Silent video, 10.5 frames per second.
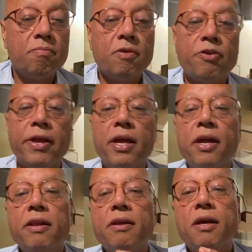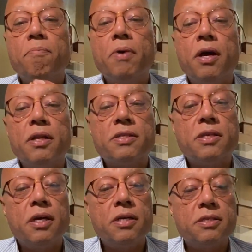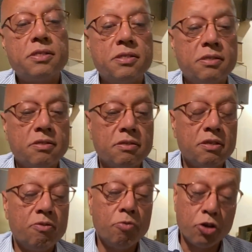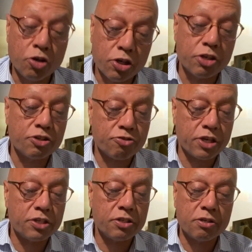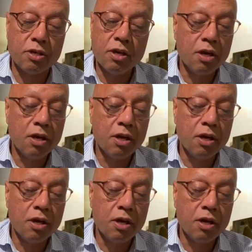Great head, Campana size, good construction.